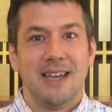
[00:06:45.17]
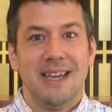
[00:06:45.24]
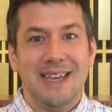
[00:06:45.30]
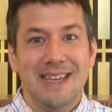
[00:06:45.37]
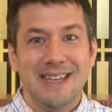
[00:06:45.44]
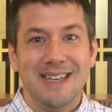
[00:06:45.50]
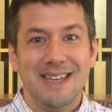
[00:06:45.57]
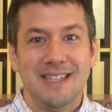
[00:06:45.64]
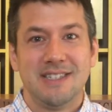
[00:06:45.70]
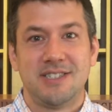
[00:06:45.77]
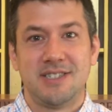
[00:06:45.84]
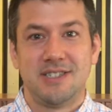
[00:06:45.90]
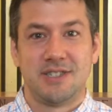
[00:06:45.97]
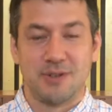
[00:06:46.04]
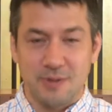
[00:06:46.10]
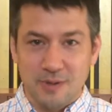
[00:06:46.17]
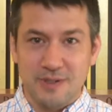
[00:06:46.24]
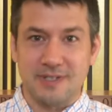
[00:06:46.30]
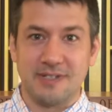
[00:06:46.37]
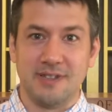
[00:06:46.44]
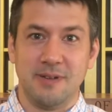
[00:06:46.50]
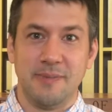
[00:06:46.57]
in
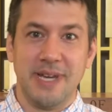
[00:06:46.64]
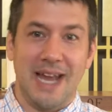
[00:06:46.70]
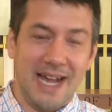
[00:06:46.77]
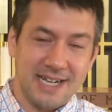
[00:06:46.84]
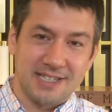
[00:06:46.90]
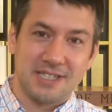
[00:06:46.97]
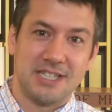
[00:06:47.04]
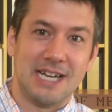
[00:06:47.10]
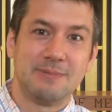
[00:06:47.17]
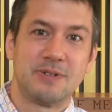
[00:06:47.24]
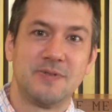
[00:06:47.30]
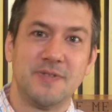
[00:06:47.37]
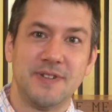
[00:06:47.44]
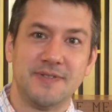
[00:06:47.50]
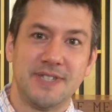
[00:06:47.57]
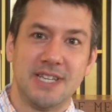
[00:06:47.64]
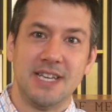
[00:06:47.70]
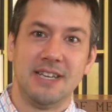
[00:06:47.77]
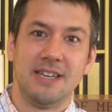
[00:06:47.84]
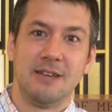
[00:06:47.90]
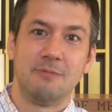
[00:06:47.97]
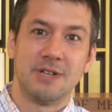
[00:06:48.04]
Jerusalem in Acts chapter
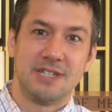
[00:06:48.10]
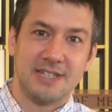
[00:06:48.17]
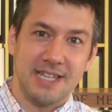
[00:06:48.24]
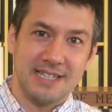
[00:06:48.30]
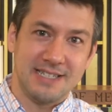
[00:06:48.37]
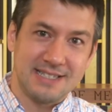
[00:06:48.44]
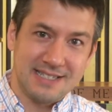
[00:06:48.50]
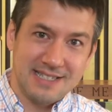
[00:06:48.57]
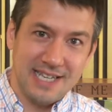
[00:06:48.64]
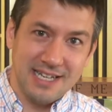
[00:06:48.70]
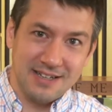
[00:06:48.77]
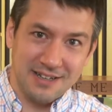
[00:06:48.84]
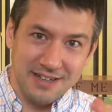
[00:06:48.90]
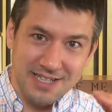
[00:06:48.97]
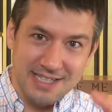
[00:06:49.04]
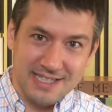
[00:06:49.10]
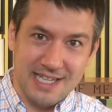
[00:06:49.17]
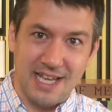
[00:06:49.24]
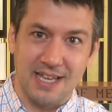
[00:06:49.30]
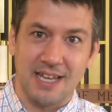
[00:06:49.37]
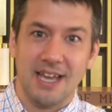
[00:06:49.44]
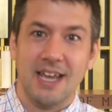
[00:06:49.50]
15, in which they distinctly
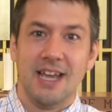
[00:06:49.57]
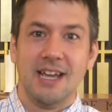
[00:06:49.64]
said,